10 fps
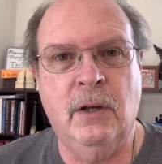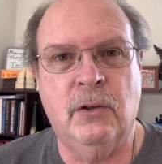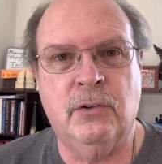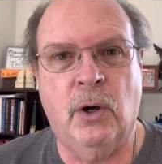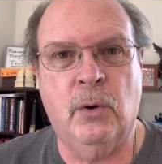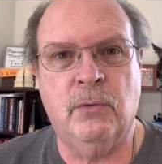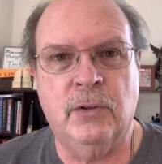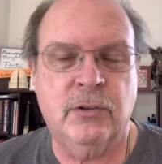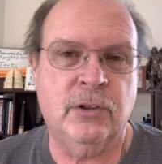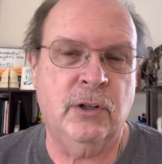So
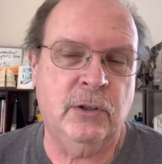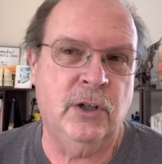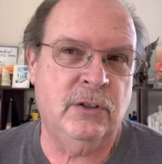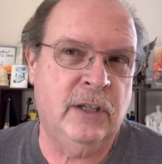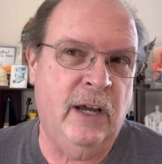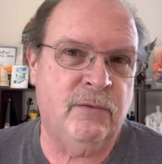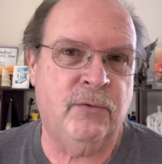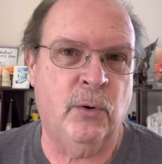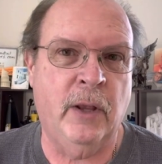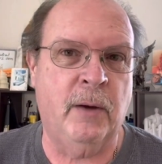this is a good get
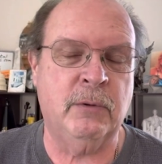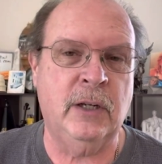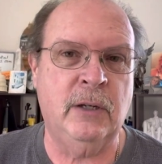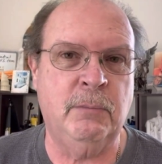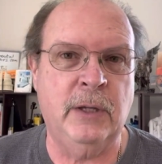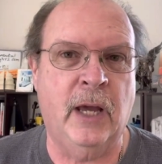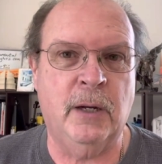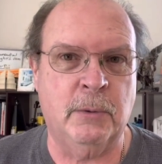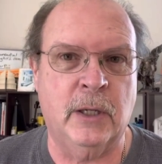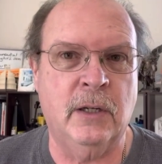for them getting
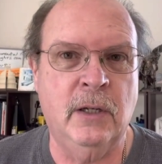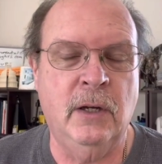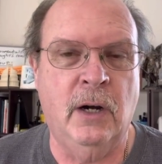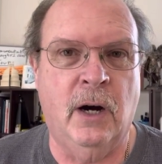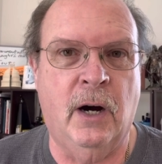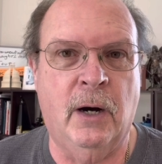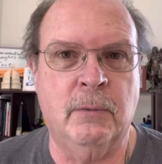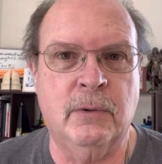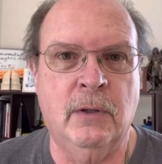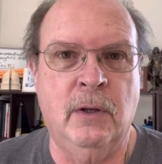Bieniemy.
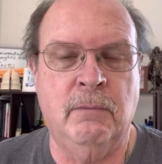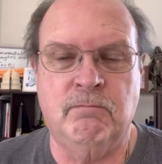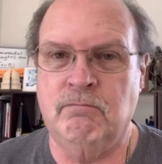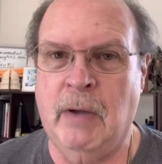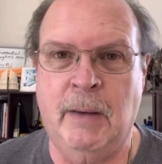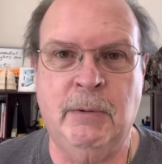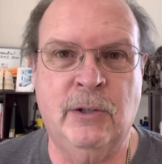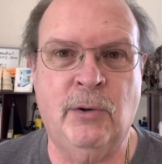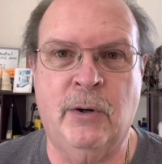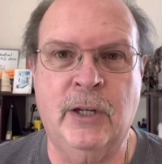Um, Maybe
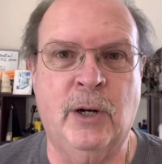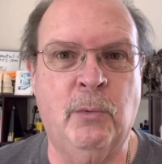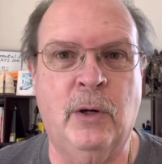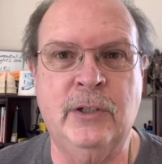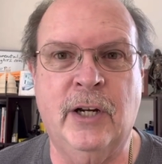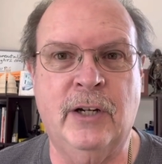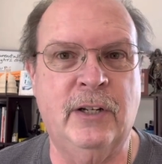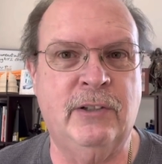he's only here one year and he